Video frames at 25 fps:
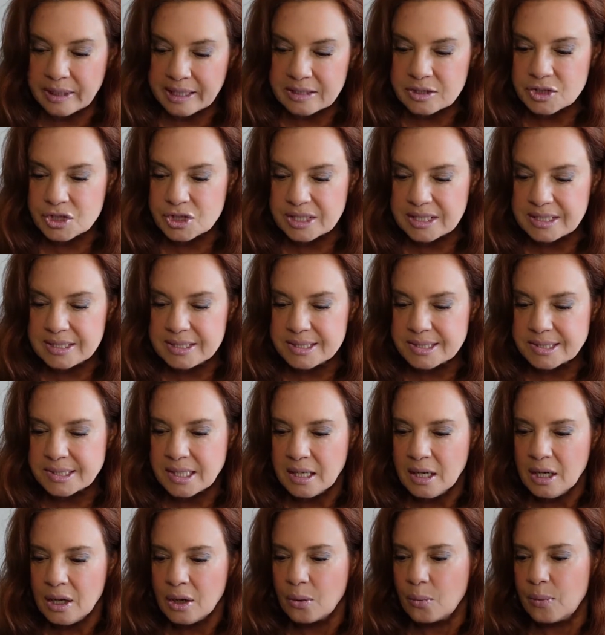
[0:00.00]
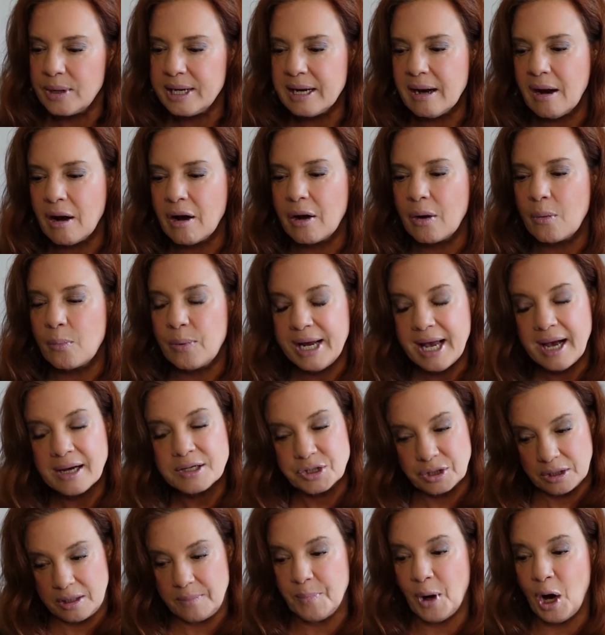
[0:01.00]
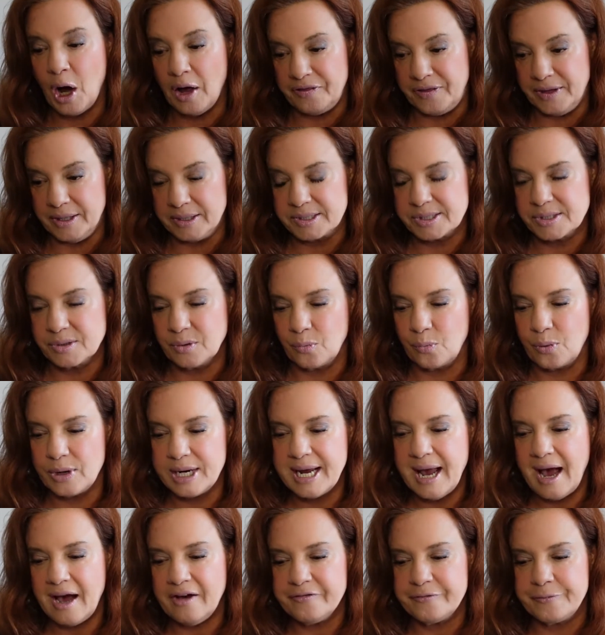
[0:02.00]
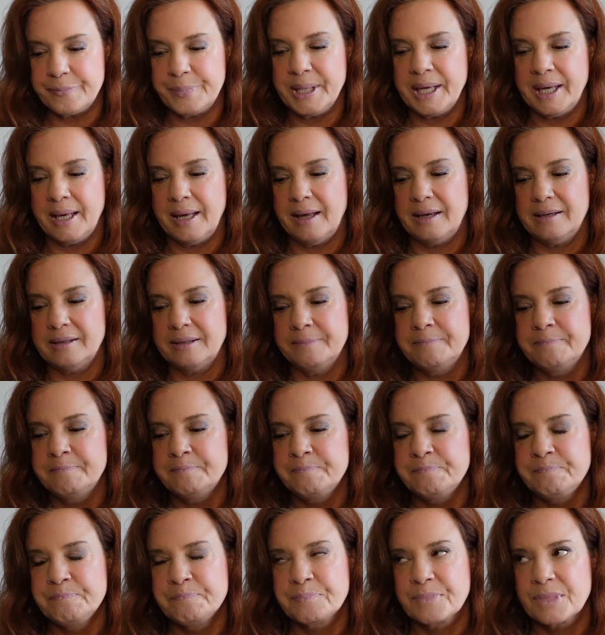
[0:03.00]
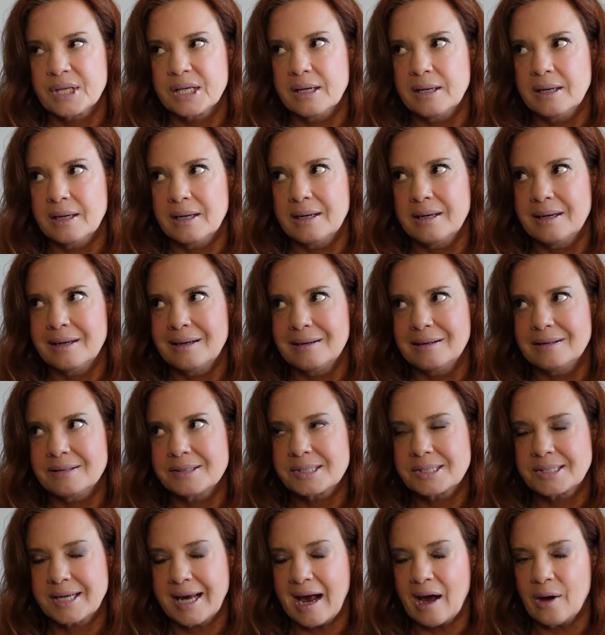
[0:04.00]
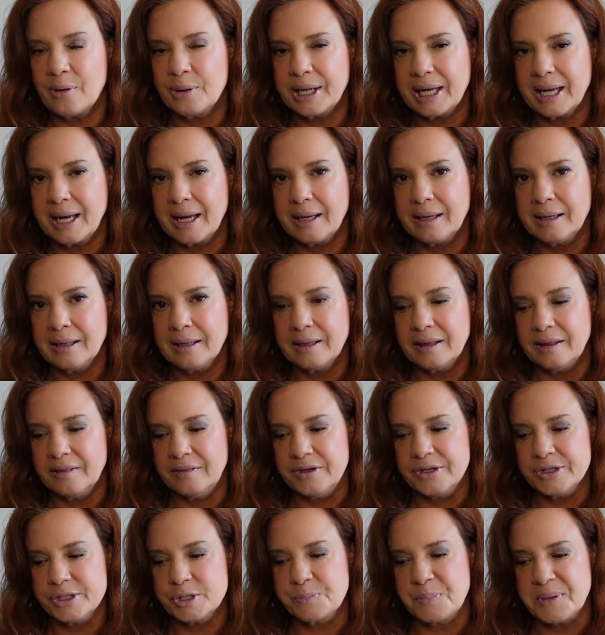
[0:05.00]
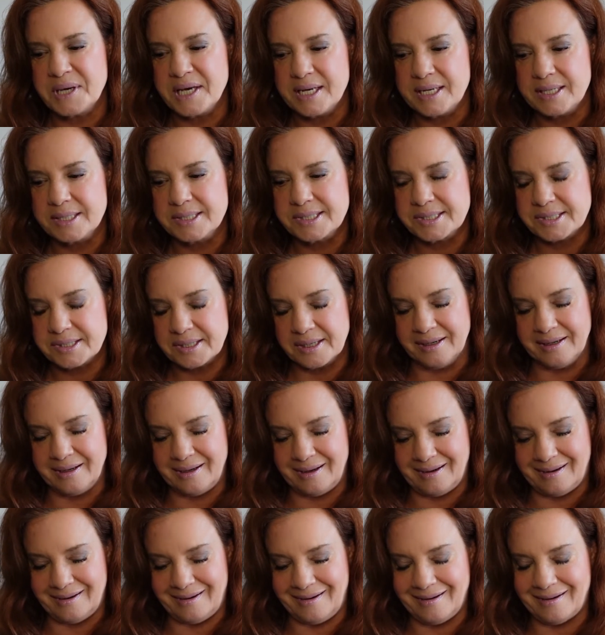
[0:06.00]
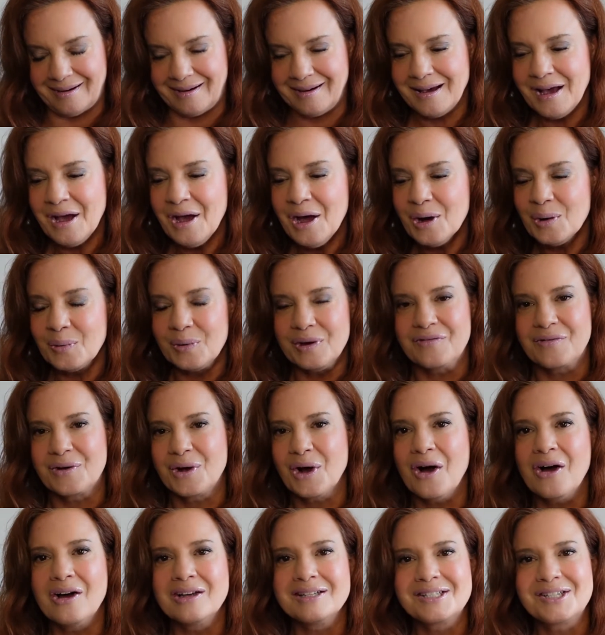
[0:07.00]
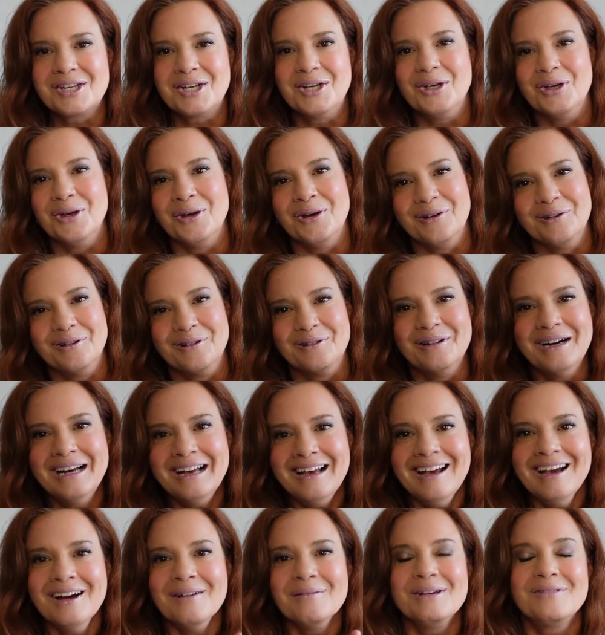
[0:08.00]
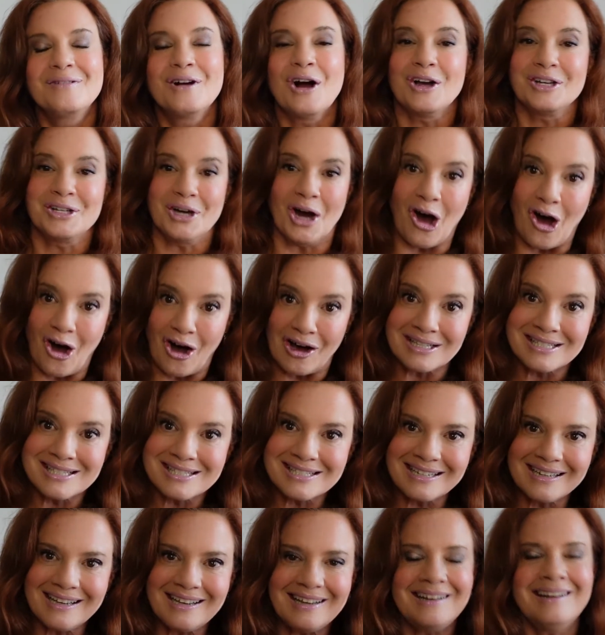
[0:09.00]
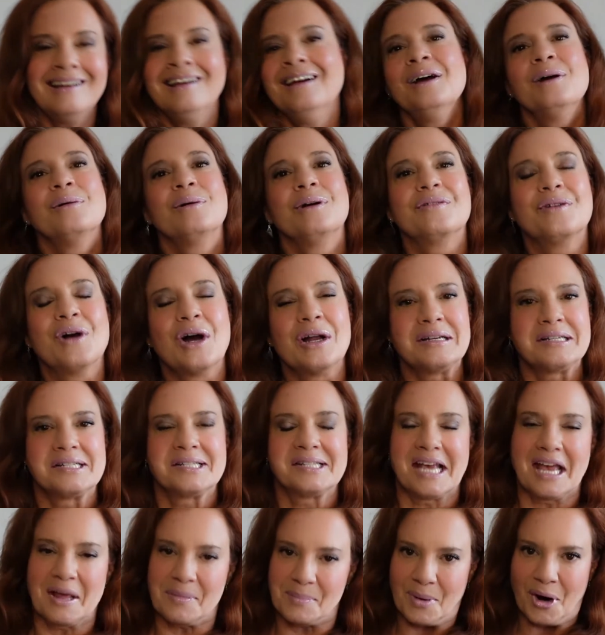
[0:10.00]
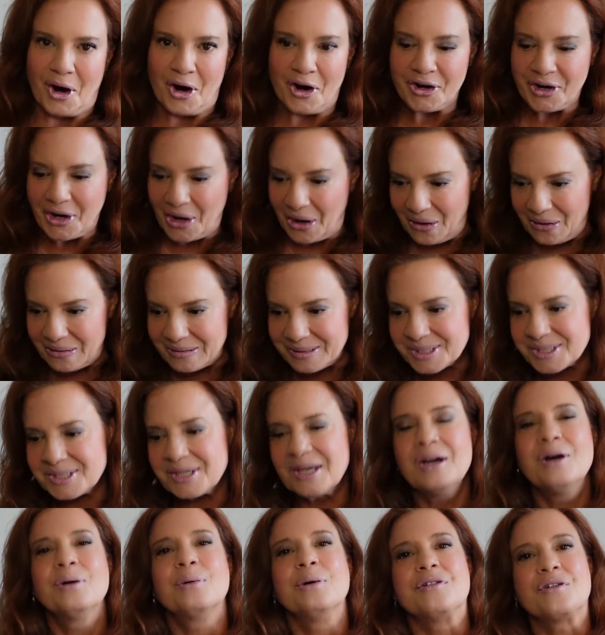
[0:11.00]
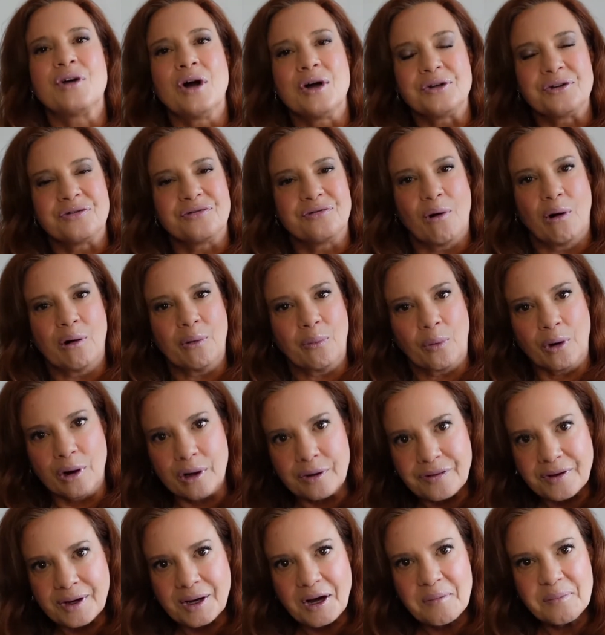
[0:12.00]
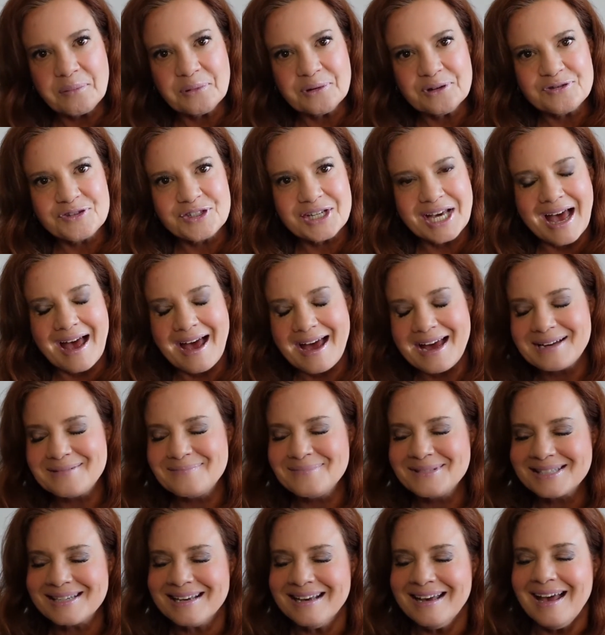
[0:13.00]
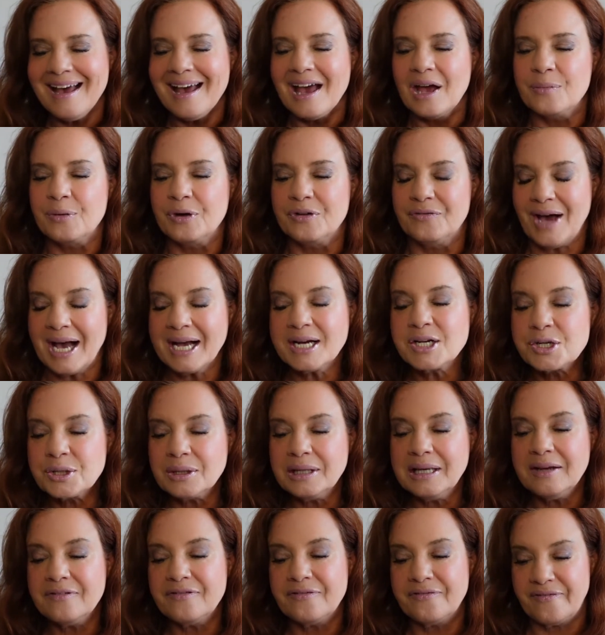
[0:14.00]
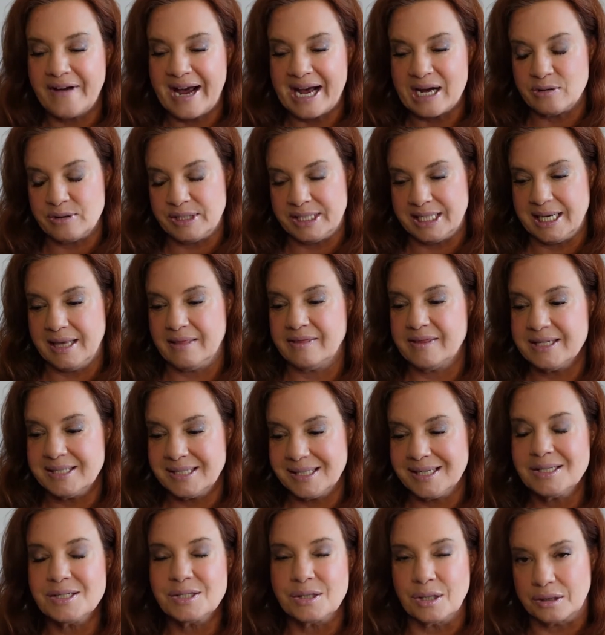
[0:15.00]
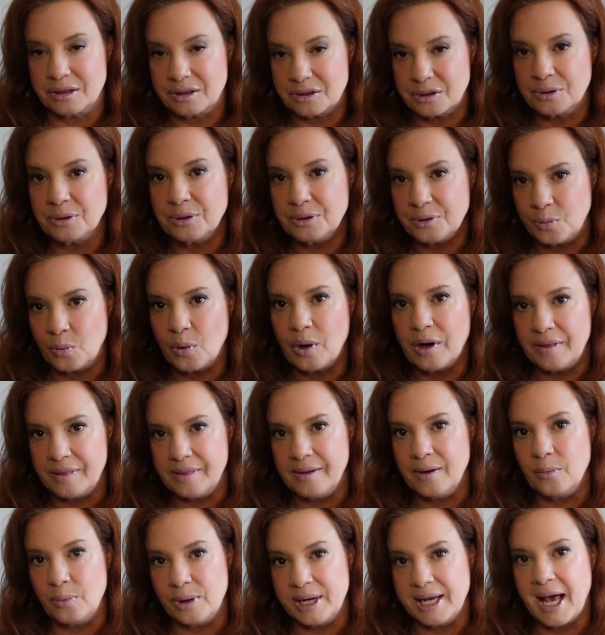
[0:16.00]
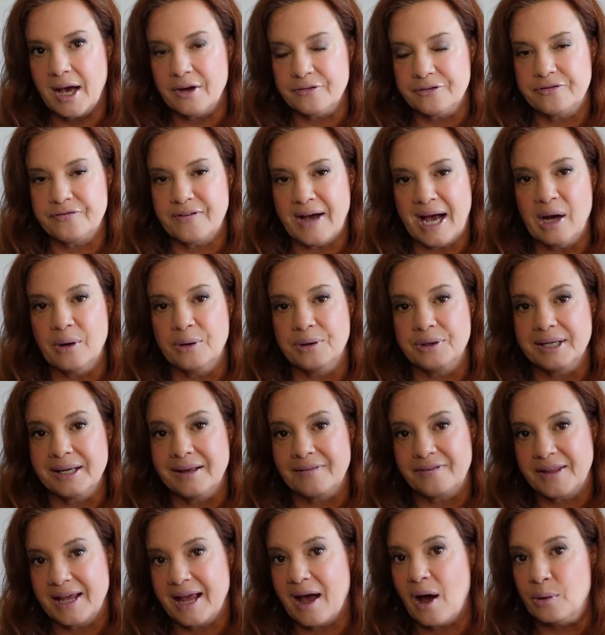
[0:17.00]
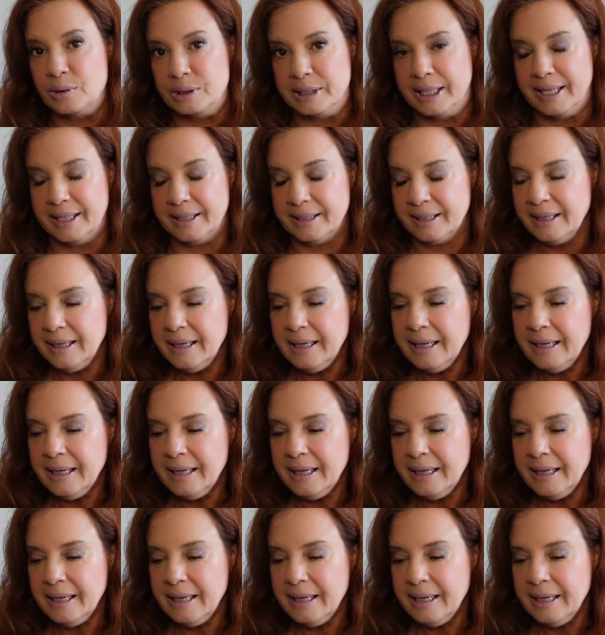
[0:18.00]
inches. We, are, we actually bought this. We have been scouting this piece. we've gone to, we've gone to Austin, we've gone to San Marcos, we've gone to Fort Worth a couple of times, and we've actually found it. This is the third one that we have found at the outlet.